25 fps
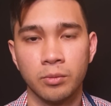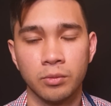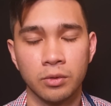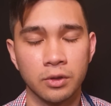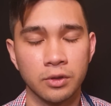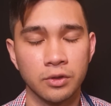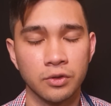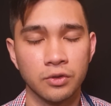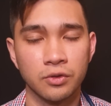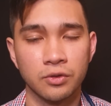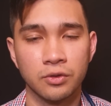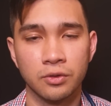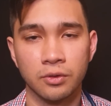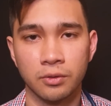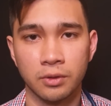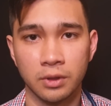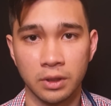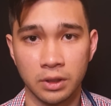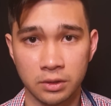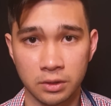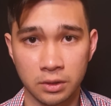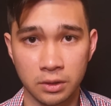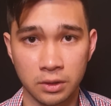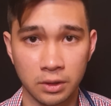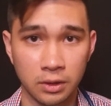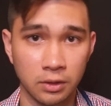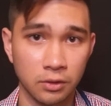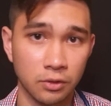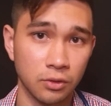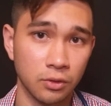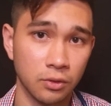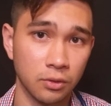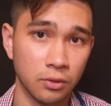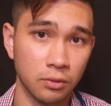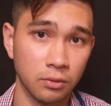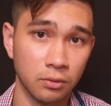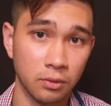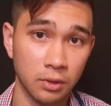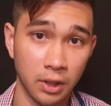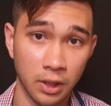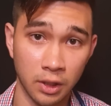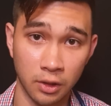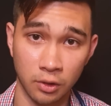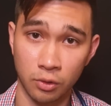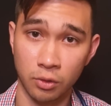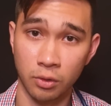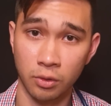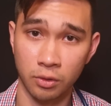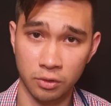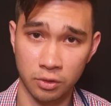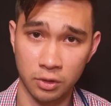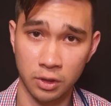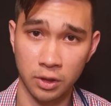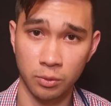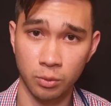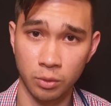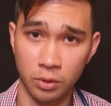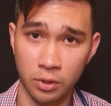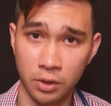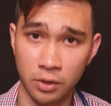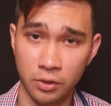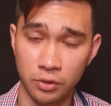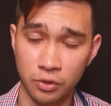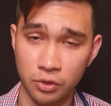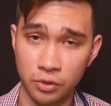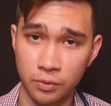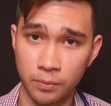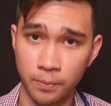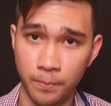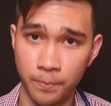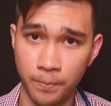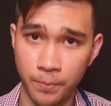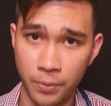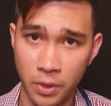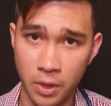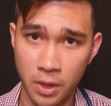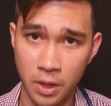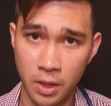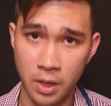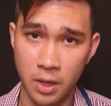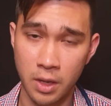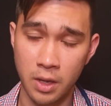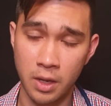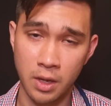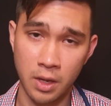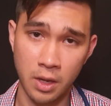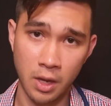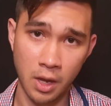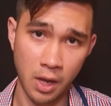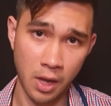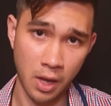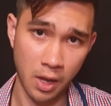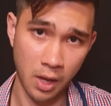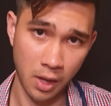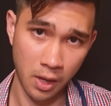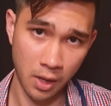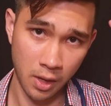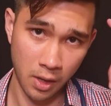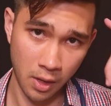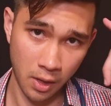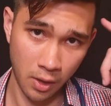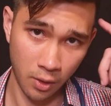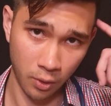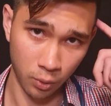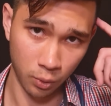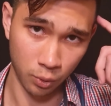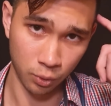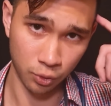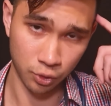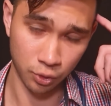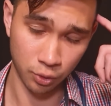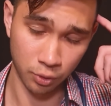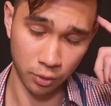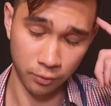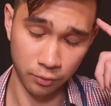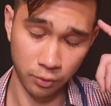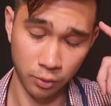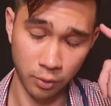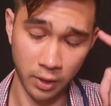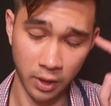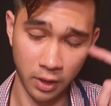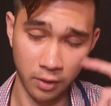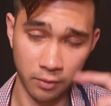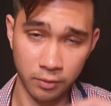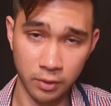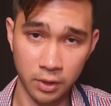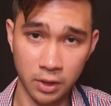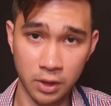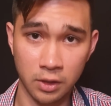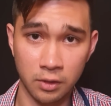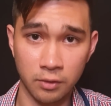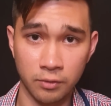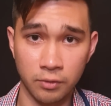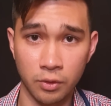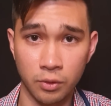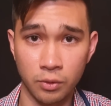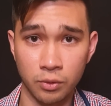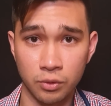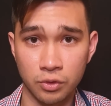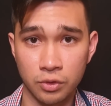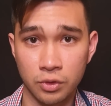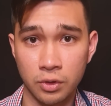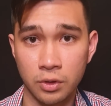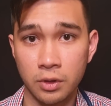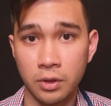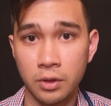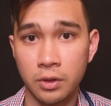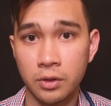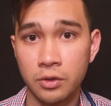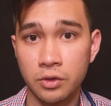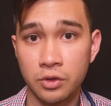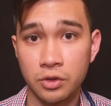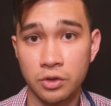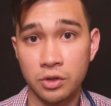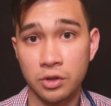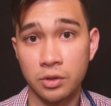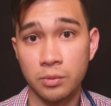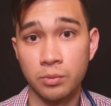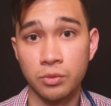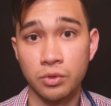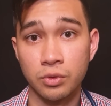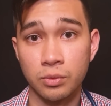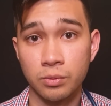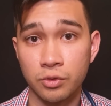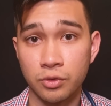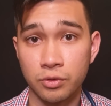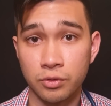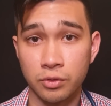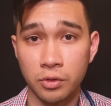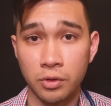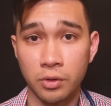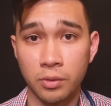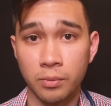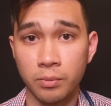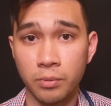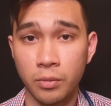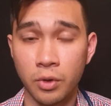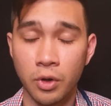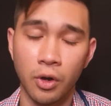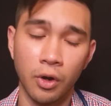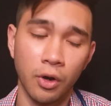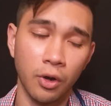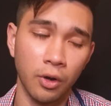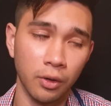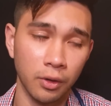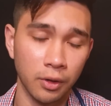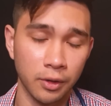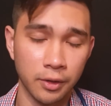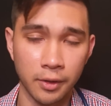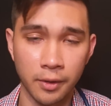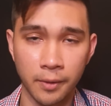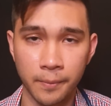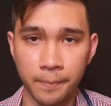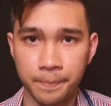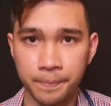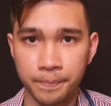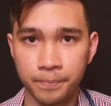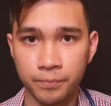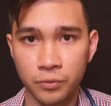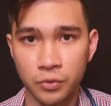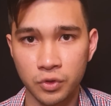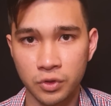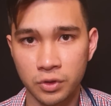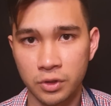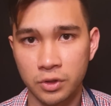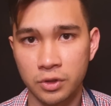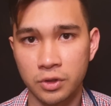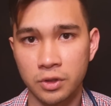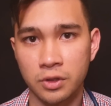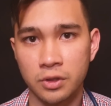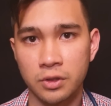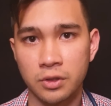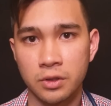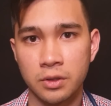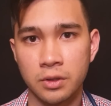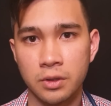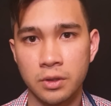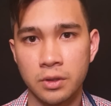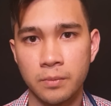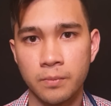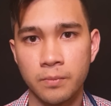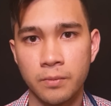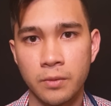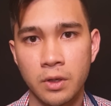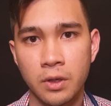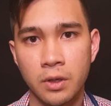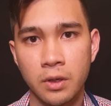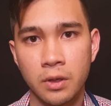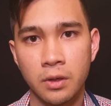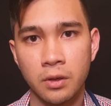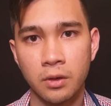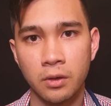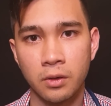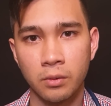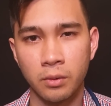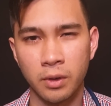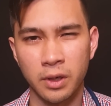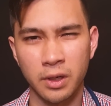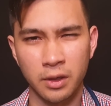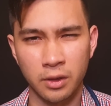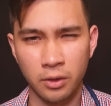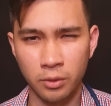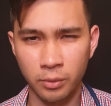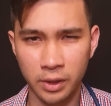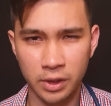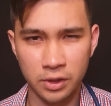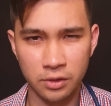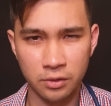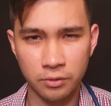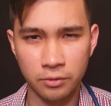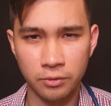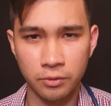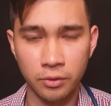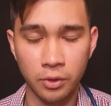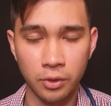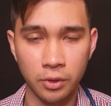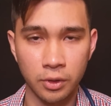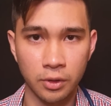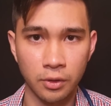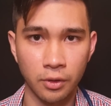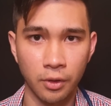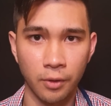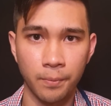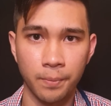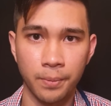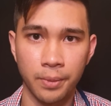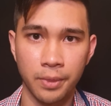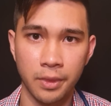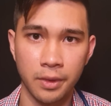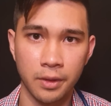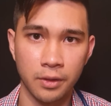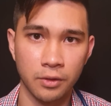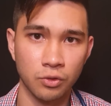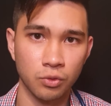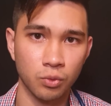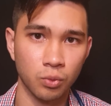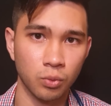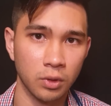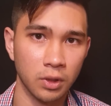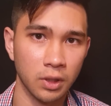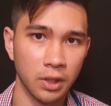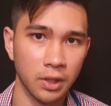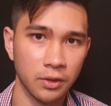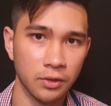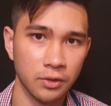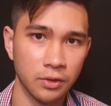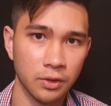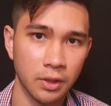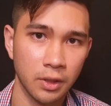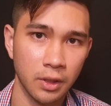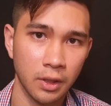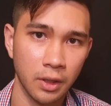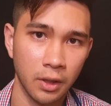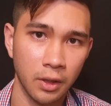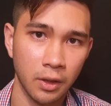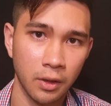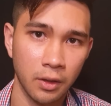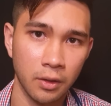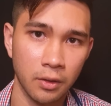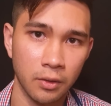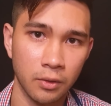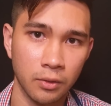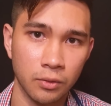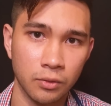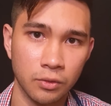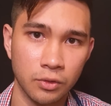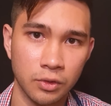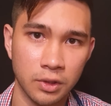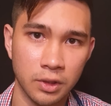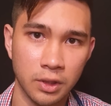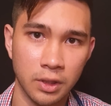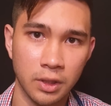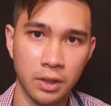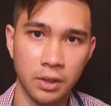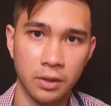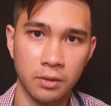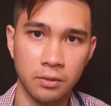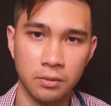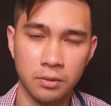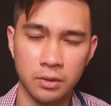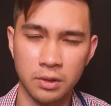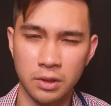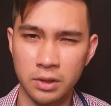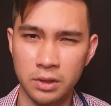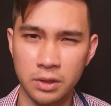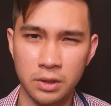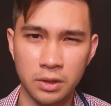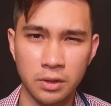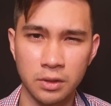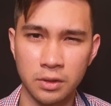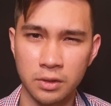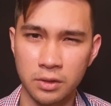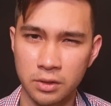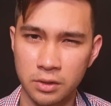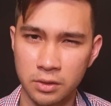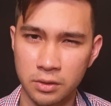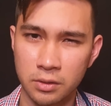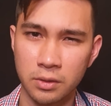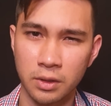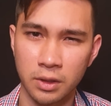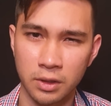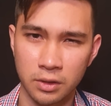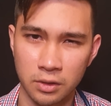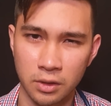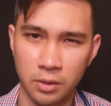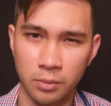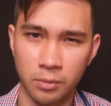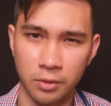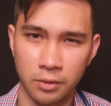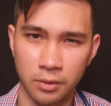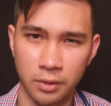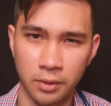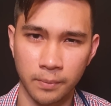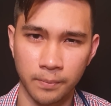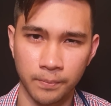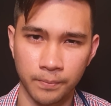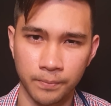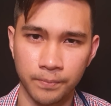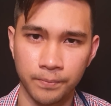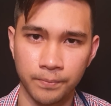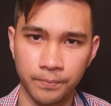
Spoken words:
please don't hesitate to get in contact with us. Also, if you have any of those symptoms from earlier, such as the quite aggressive vertigo, as well as those dizziness, that type of thing.